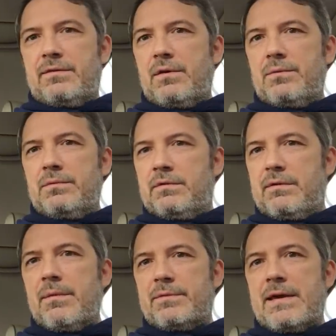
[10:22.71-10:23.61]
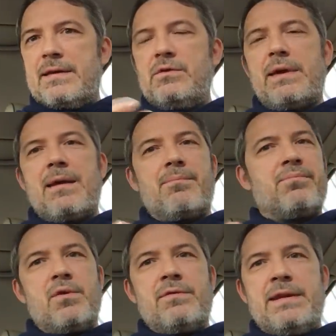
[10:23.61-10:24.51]
So you see what I'm saying? You can't
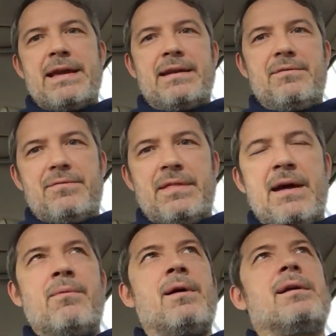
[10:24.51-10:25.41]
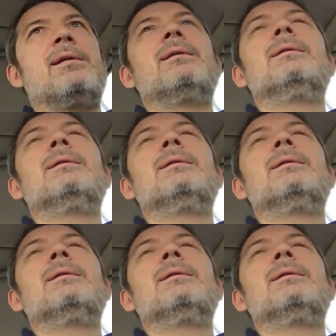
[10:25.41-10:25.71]
prove a negative in that way.